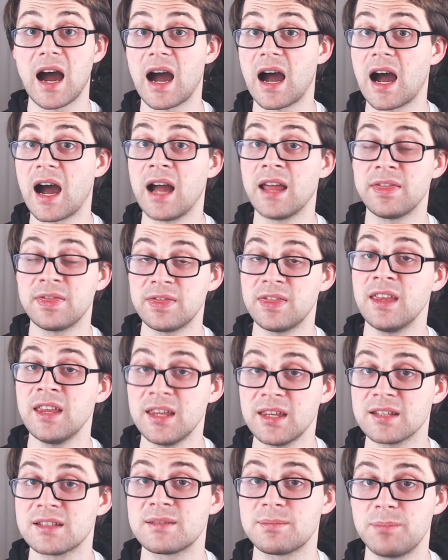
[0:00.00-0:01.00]
I think
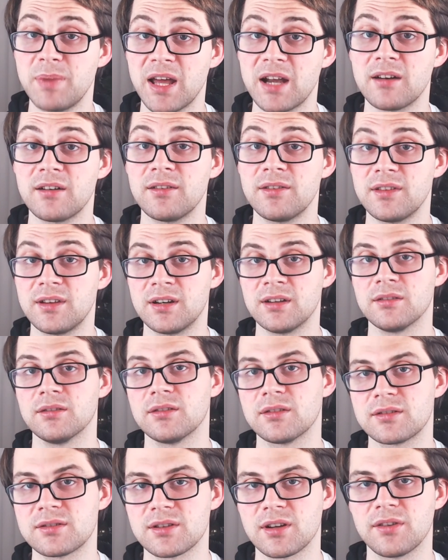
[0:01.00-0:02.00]
it's better than it
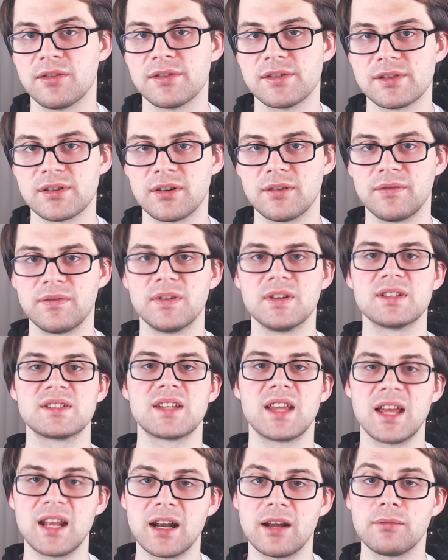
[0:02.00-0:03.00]
looks on the surface,
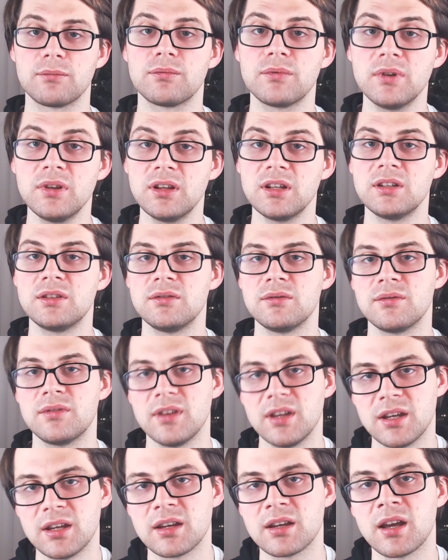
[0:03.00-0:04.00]
and I really do
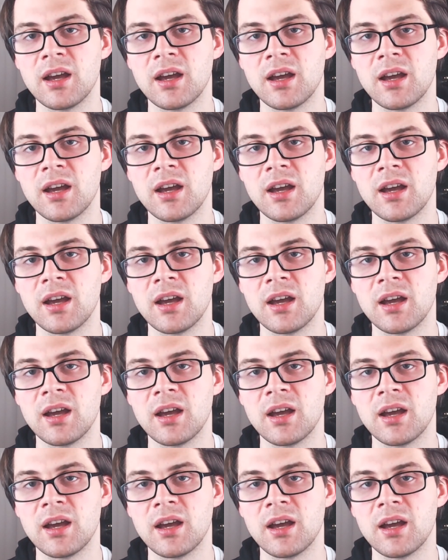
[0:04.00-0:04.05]
think